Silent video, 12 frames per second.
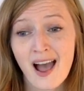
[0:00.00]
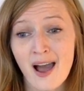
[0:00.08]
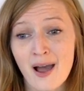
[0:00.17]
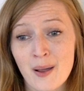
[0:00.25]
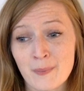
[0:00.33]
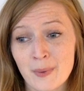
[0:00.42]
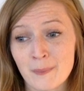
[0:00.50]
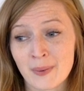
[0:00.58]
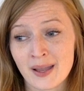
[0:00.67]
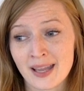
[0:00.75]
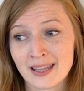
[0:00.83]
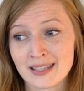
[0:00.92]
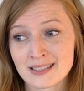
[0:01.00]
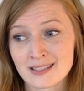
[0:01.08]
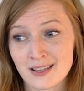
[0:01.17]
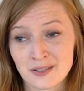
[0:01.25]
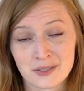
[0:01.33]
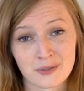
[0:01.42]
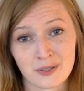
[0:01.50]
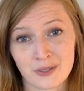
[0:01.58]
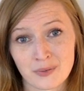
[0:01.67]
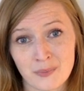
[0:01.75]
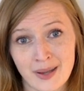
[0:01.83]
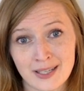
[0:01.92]
Um, but this is also a
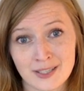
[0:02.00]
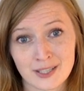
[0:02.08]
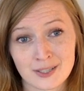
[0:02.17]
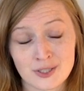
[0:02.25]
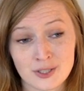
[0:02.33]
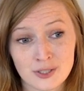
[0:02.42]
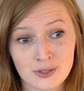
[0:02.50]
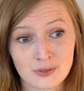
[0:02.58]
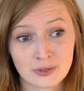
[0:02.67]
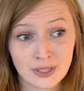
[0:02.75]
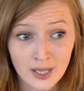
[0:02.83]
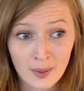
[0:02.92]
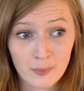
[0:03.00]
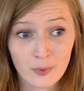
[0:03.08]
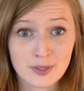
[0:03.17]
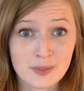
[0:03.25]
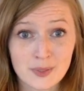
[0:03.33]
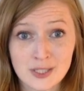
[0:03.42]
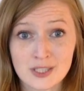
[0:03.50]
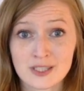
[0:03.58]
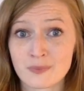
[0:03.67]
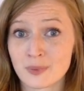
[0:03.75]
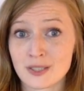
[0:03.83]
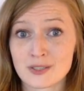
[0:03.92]
good reminder to look up what species
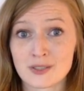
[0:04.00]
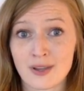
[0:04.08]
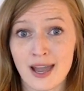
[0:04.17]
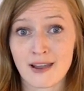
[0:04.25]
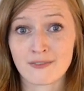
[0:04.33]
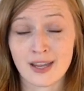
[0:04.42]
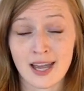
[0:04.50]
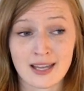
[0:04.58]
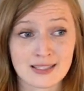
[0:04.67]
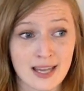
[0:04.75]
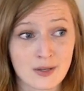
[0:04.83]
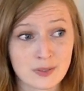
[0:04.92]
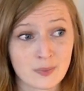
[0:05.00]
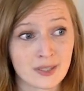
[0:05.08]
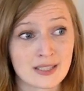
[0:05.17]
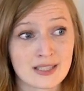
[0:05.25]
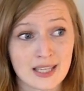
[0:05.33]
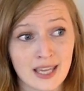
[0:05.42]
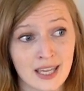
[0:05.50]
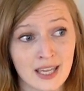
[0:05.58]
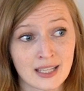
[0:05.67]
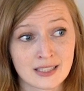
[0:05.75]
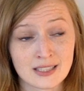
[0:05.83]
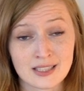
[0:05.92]
of plants you have as houseplants
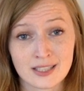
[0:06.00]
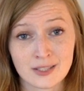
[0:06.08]
and,